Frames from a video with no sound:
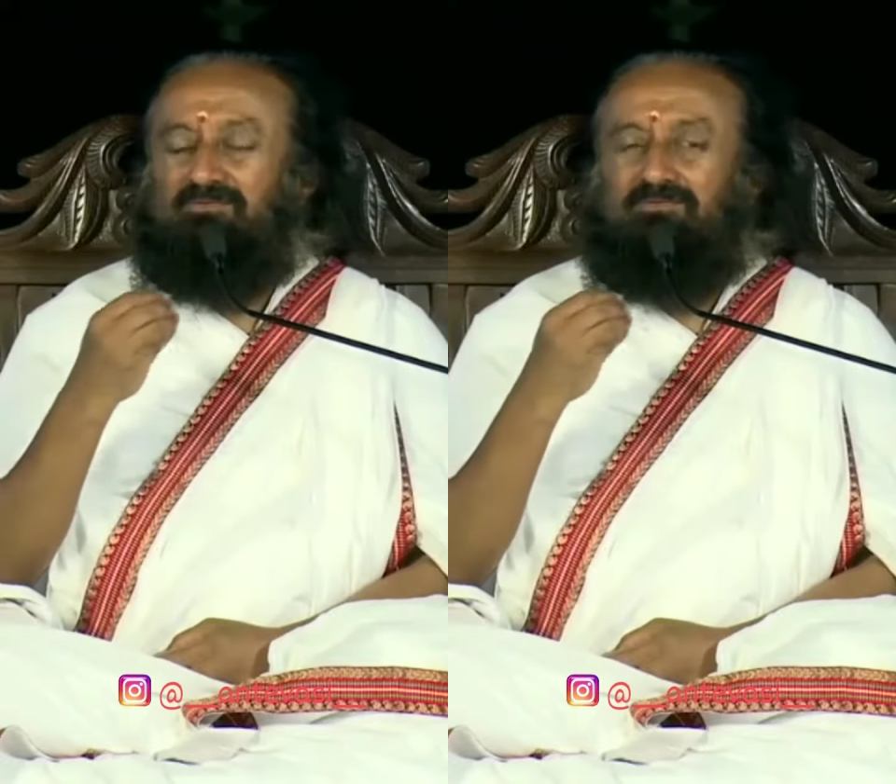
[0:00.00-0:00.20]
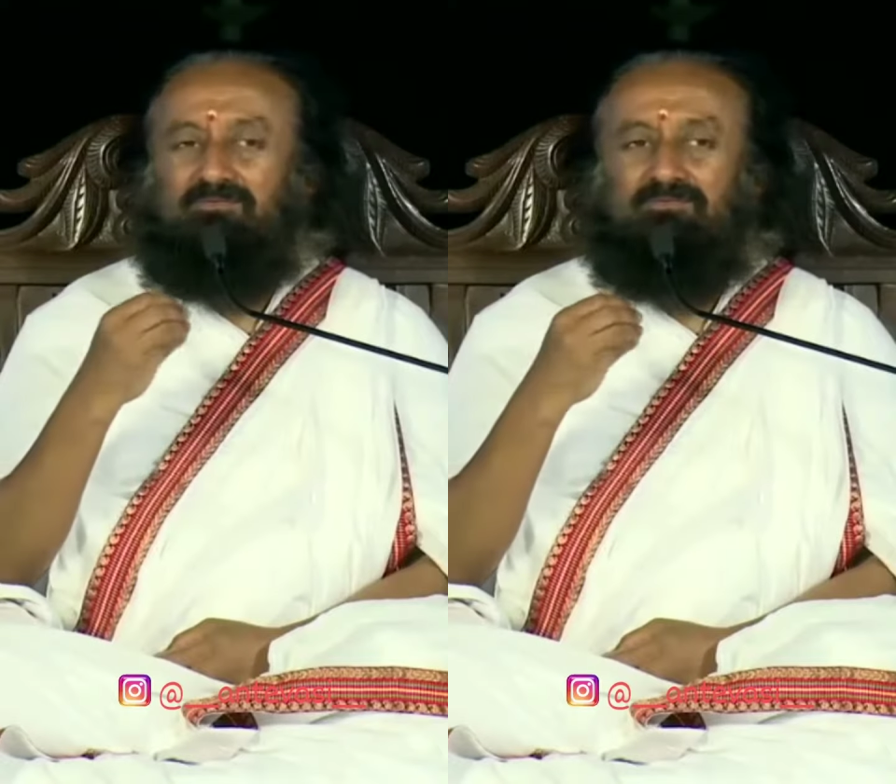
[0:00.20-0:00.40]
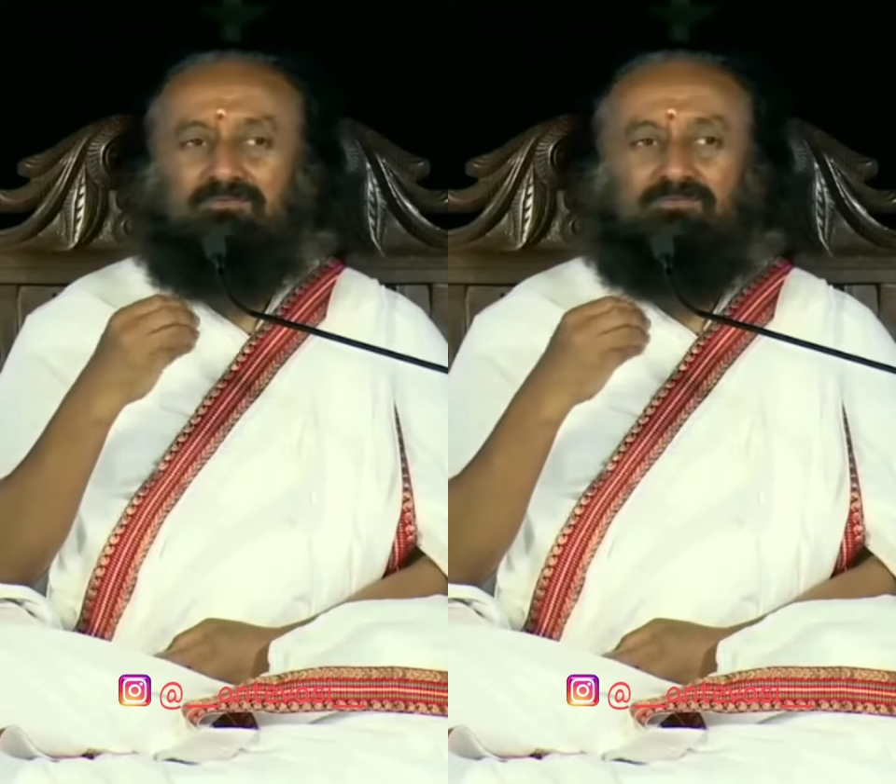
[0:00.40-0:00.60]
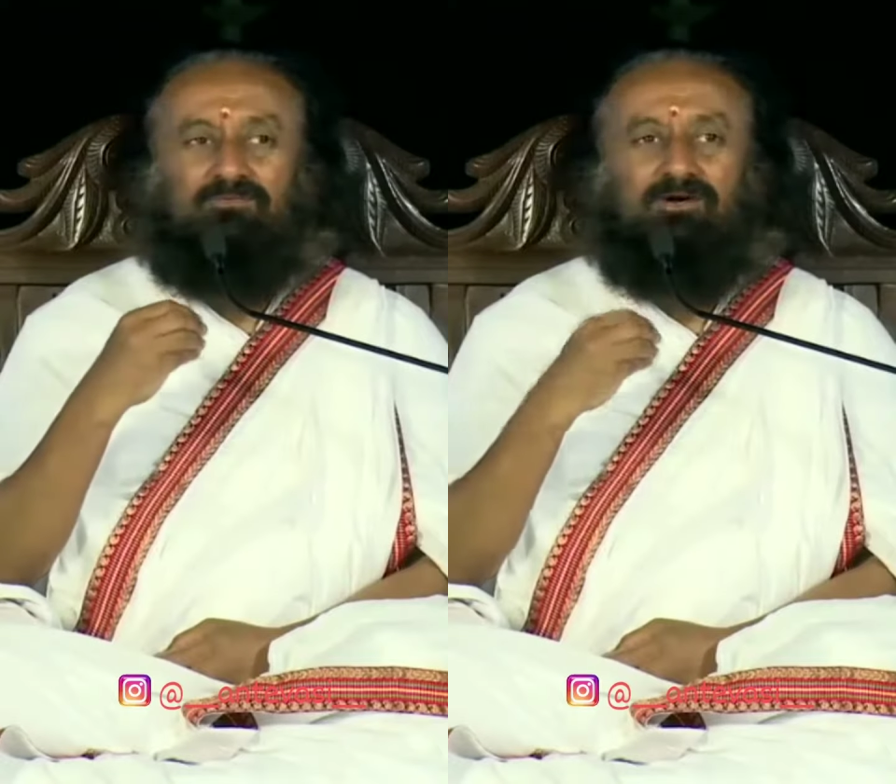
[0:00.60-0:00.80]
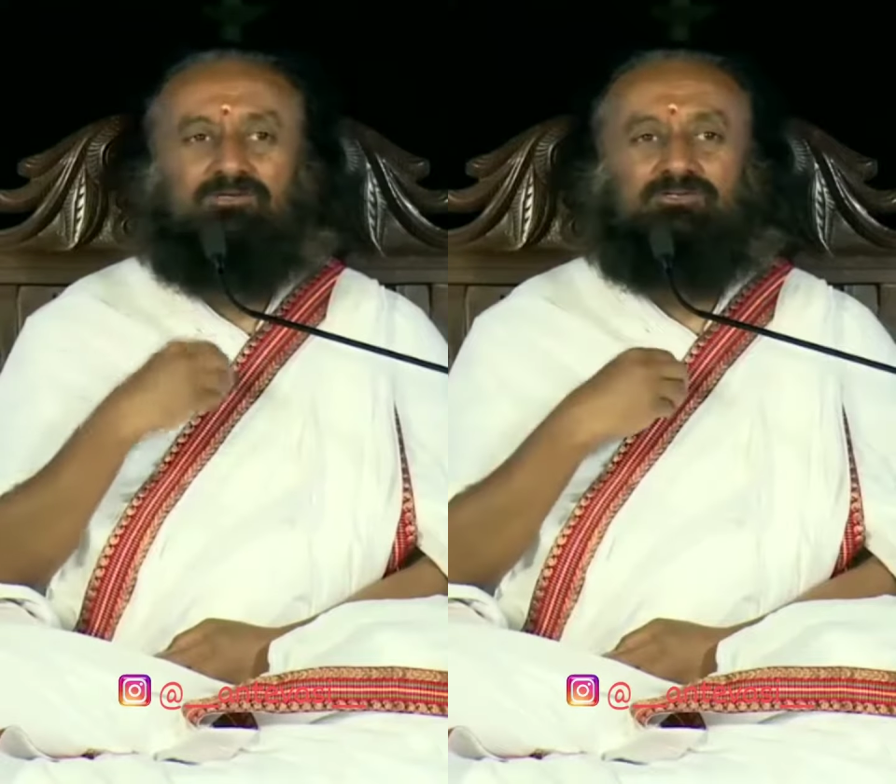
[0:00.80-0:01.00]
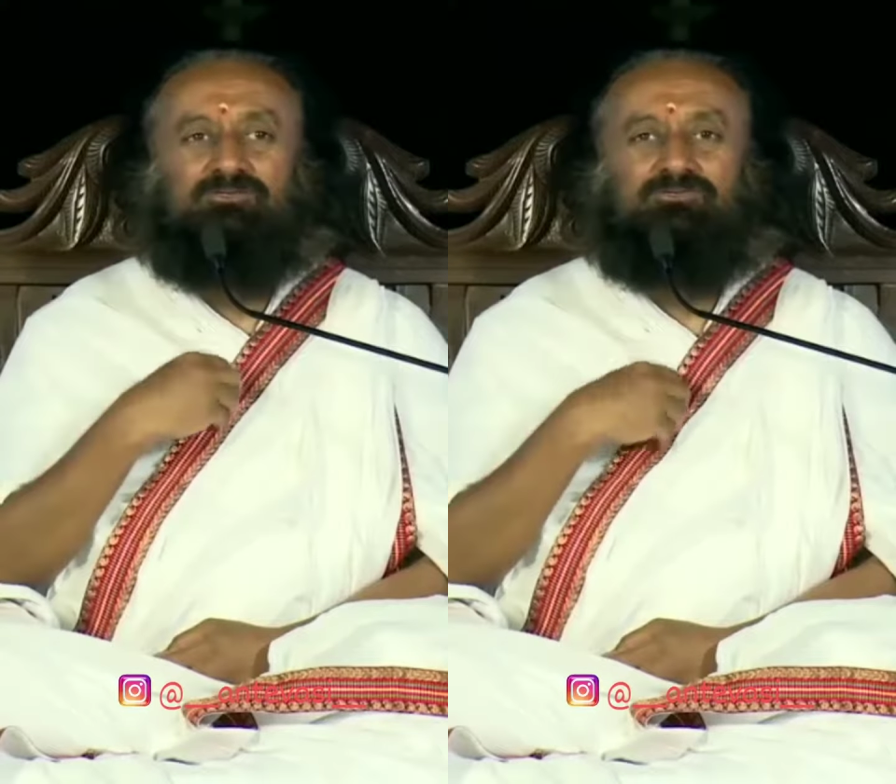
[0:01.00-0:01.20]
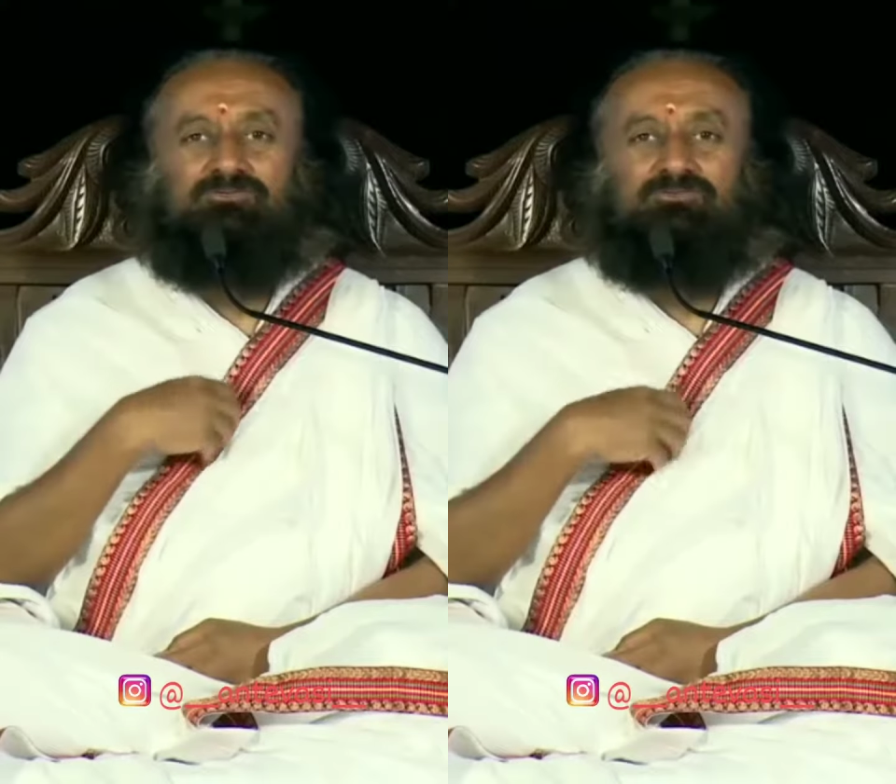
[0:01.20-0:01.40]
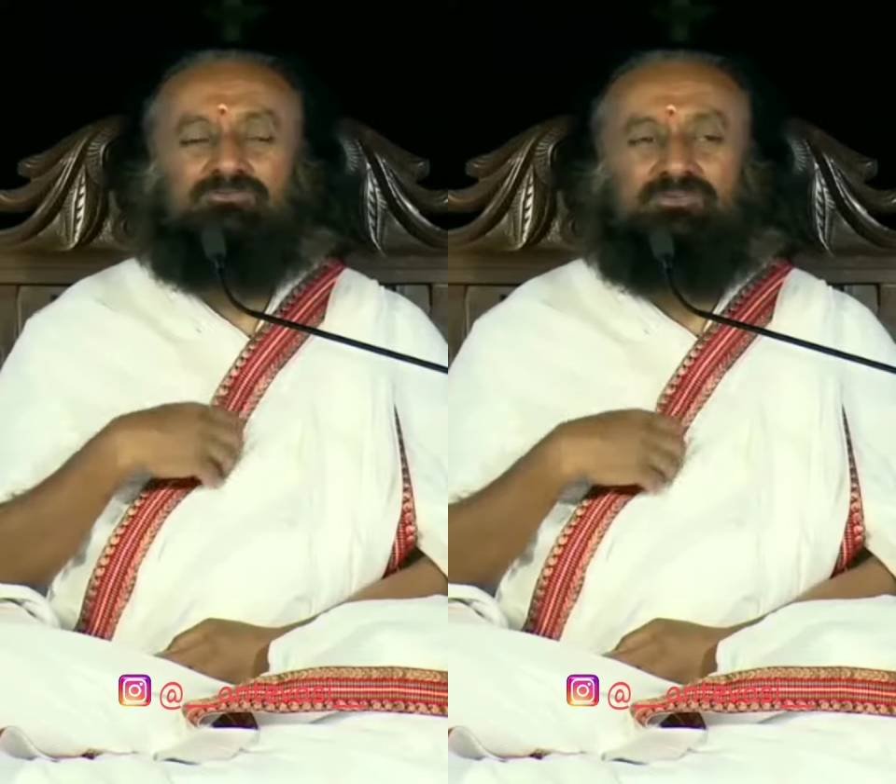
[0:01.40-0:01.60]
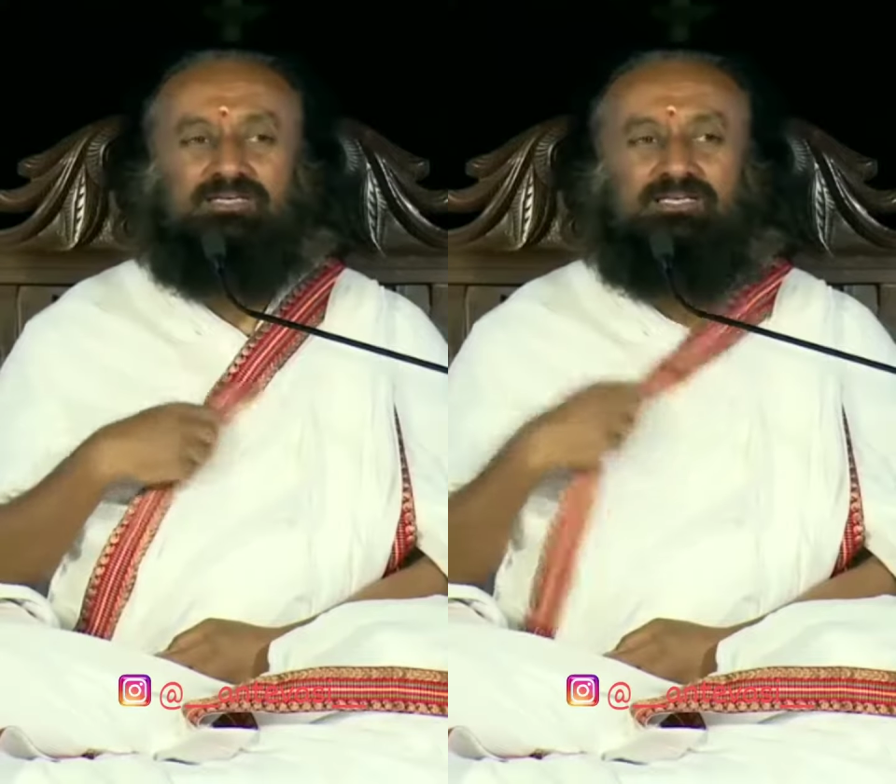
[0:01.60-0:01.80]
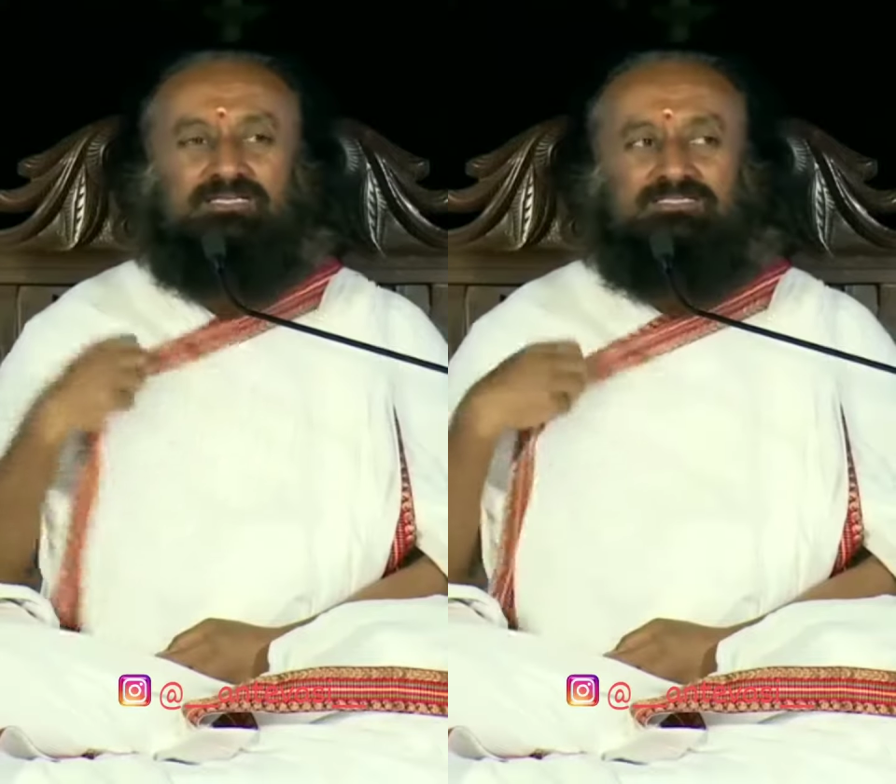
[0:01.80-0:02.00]
what you
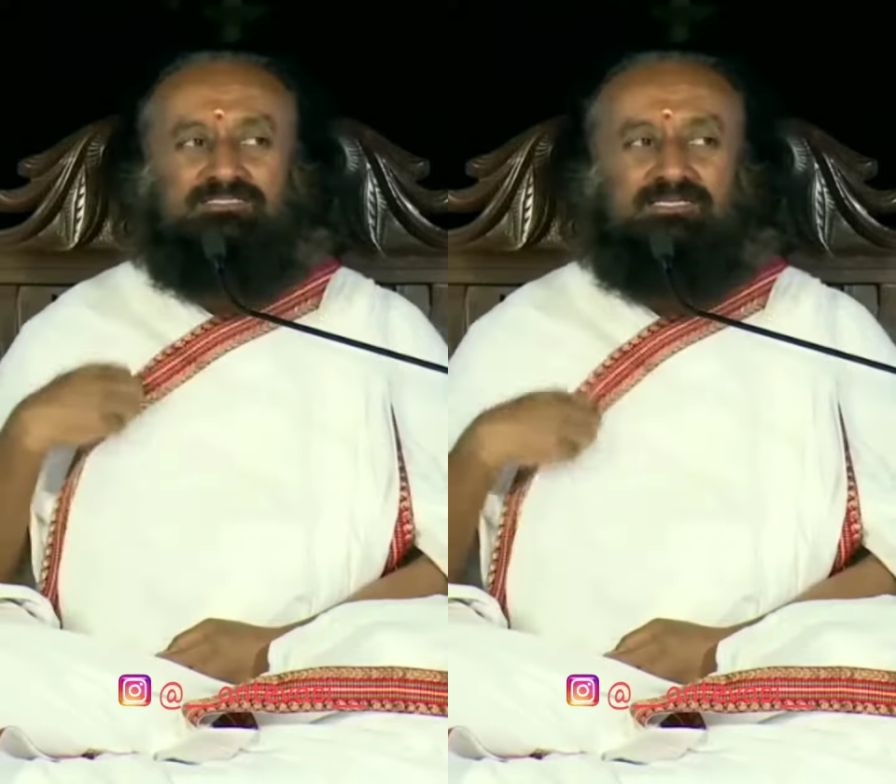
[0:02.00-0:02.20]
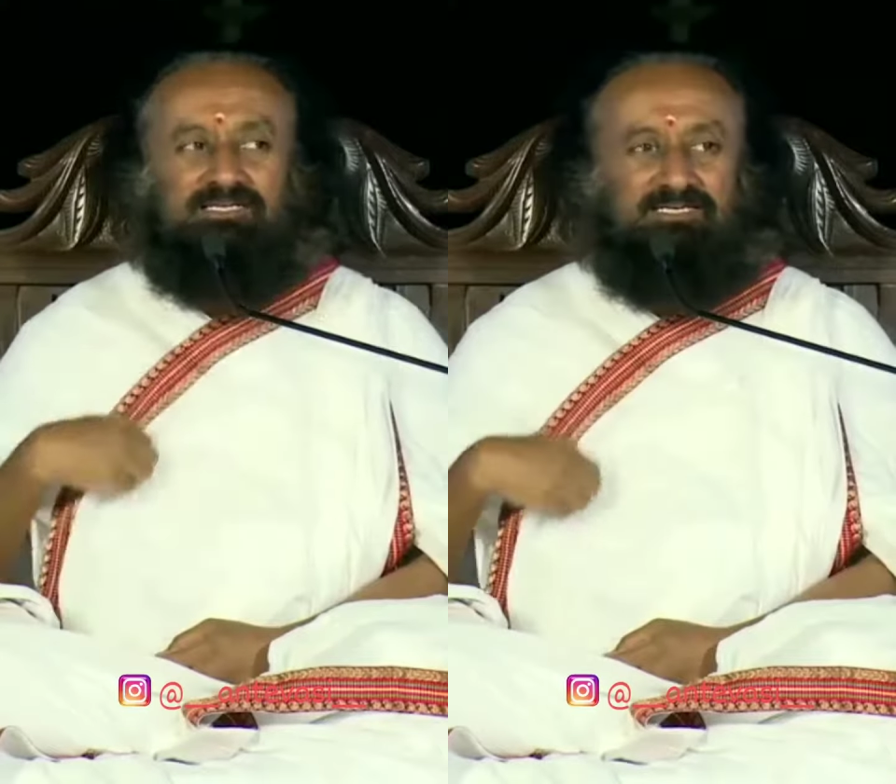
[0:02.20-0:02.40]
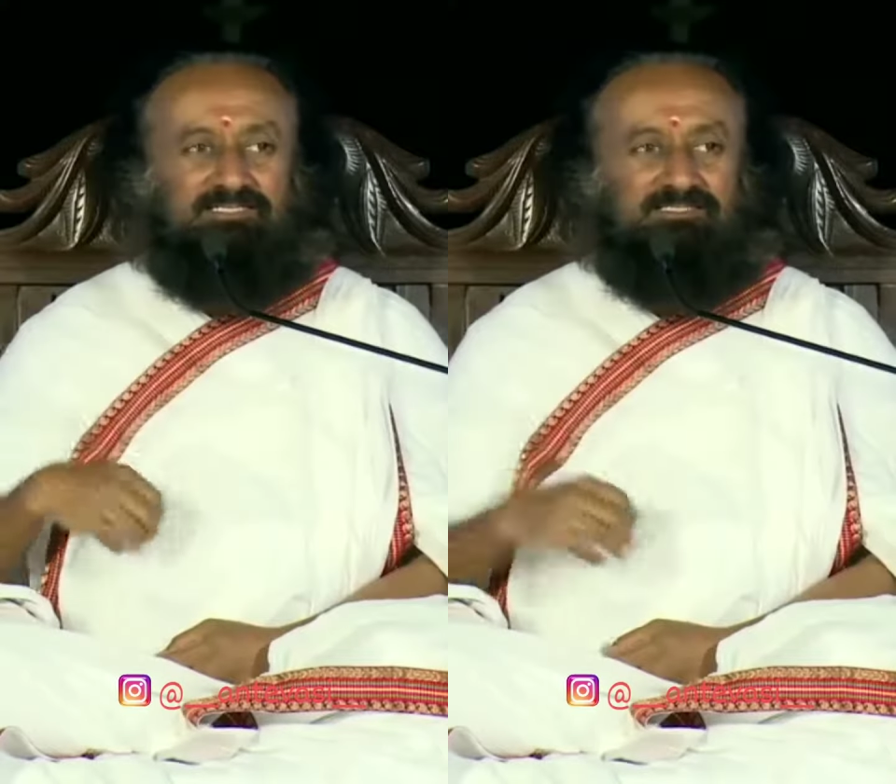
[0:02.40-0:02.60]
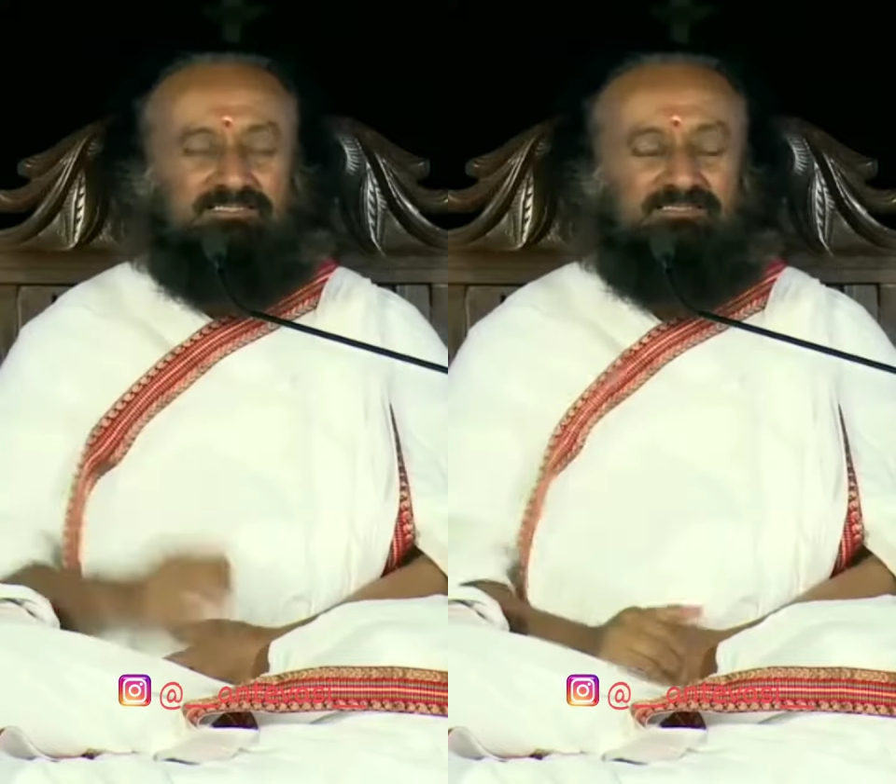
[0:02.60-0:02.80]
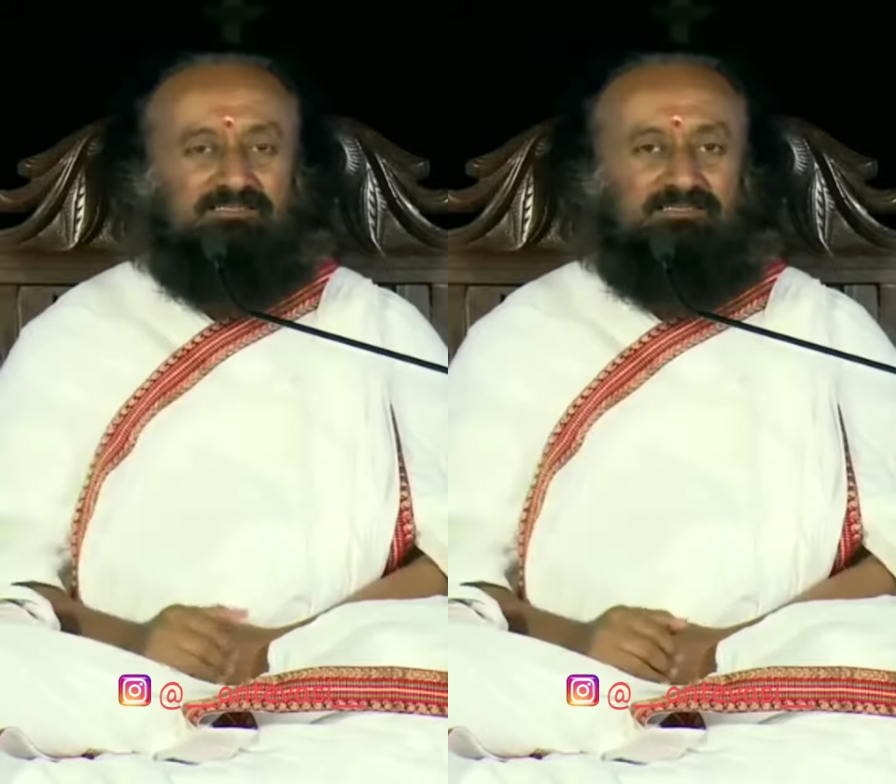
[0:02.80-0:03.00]
feel is correct.